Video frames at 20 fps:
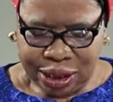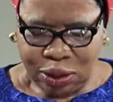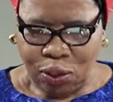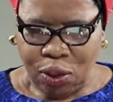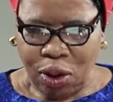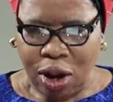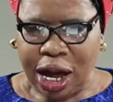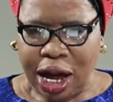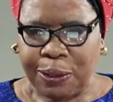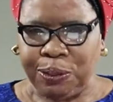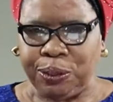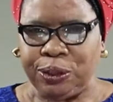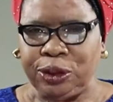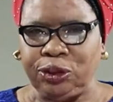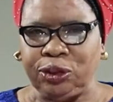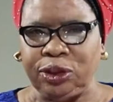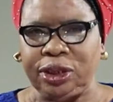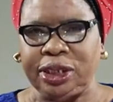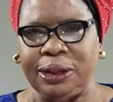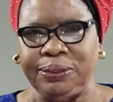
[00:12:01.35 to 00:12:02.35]
what happened
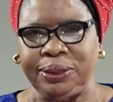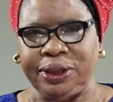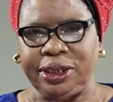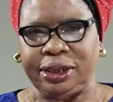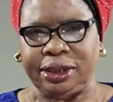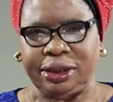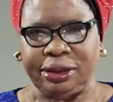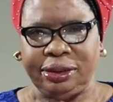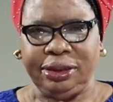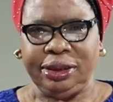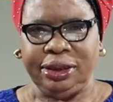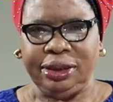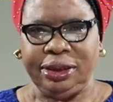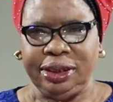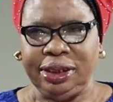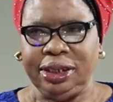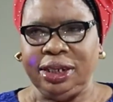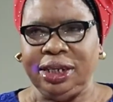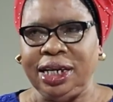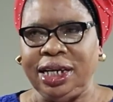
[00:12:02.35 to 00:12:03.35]
to Samson?
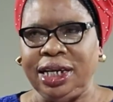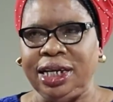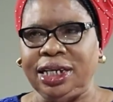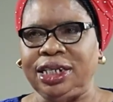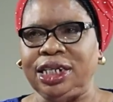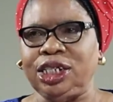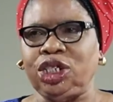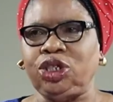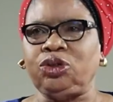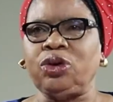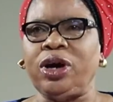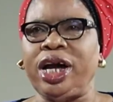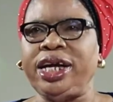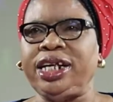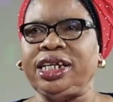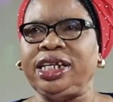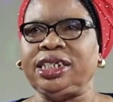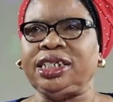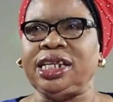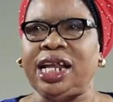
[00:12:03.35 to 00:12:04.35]
It
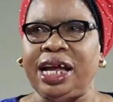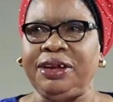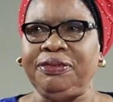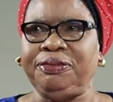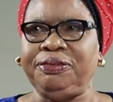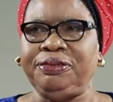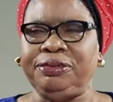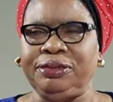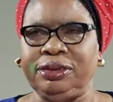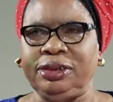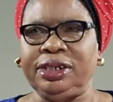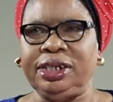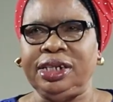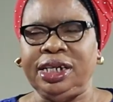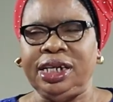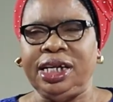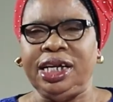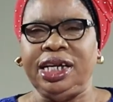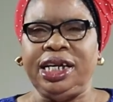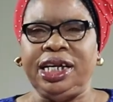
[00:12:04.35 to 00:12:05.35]
destroyed his life.
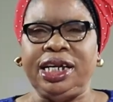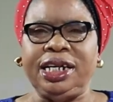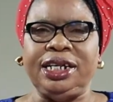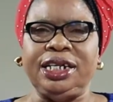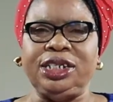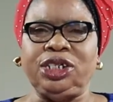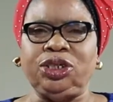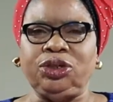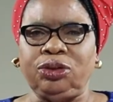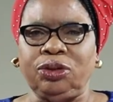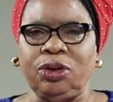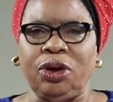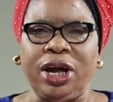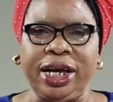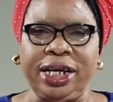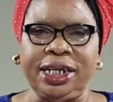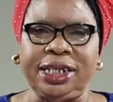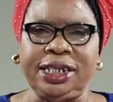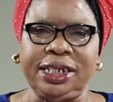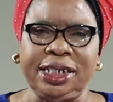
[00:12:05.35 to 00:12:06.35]
It
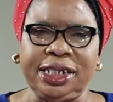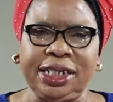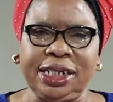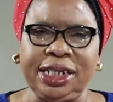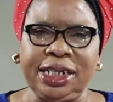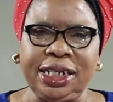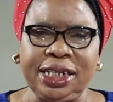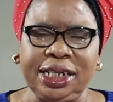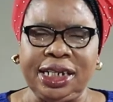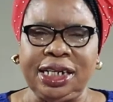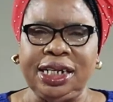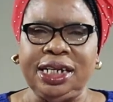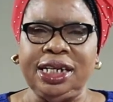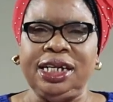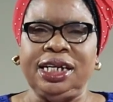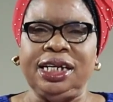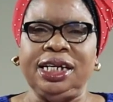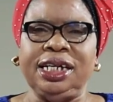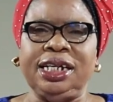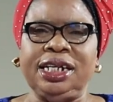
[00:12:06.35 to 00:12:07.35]
destroyed
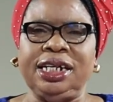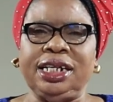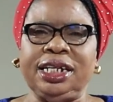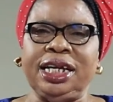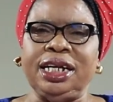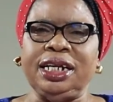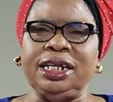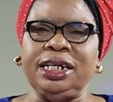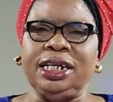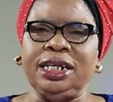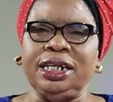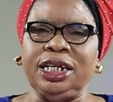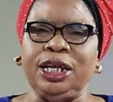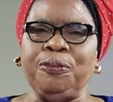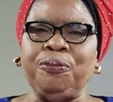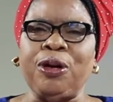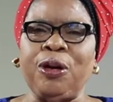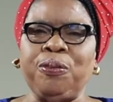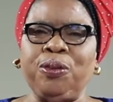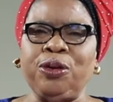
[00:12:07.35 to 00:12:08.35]

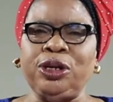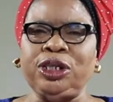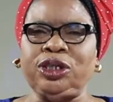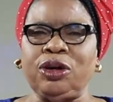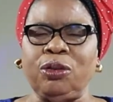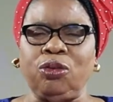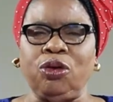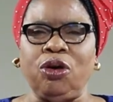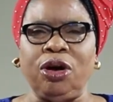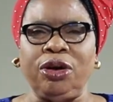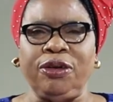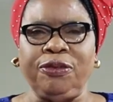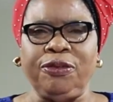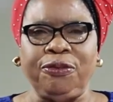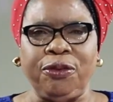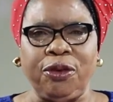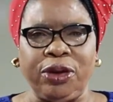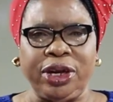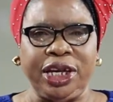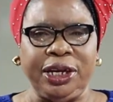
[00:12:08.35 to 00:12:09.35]
the purpose of God
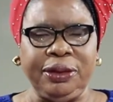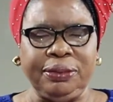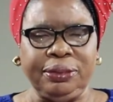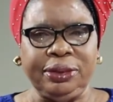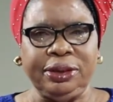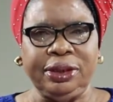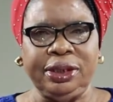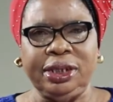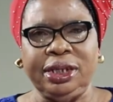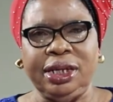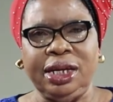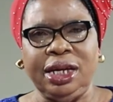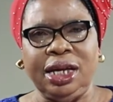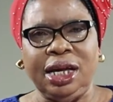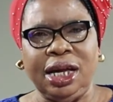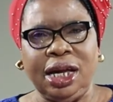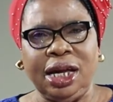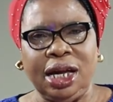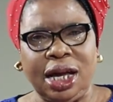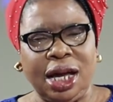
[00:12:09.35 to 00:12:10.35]
for him,
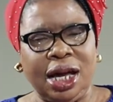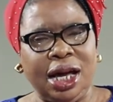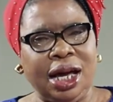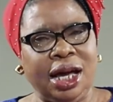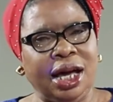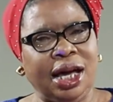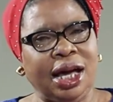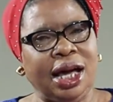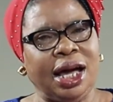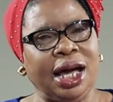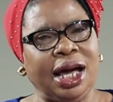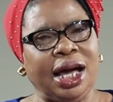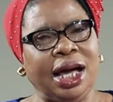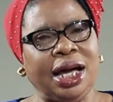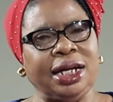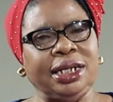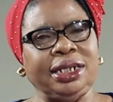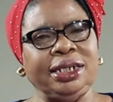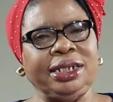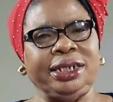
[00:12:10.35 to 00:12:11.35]

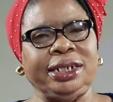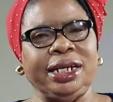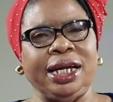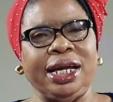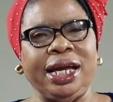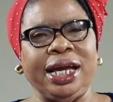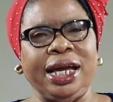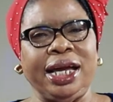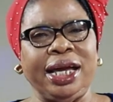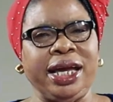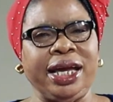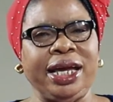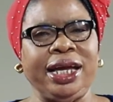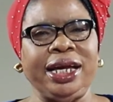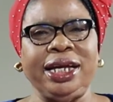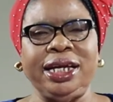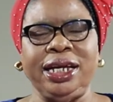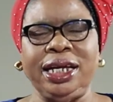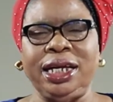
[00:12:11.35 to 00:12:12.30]
and the